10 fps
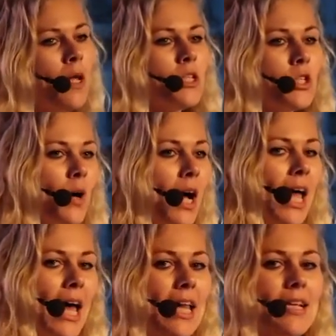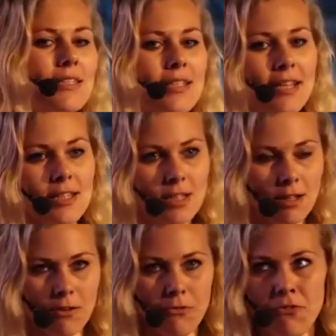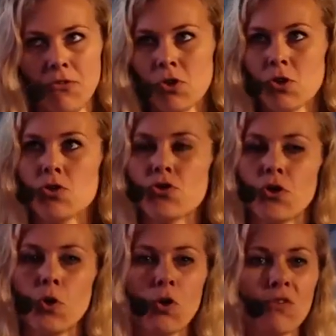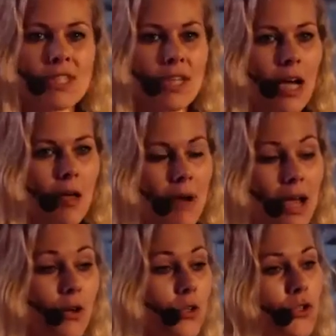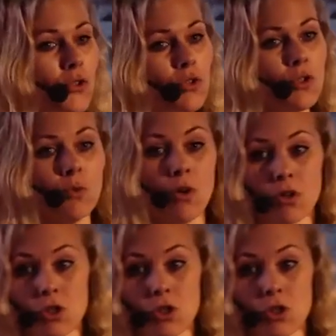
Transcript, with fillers: So I had a sense of control over time. I could choose to walk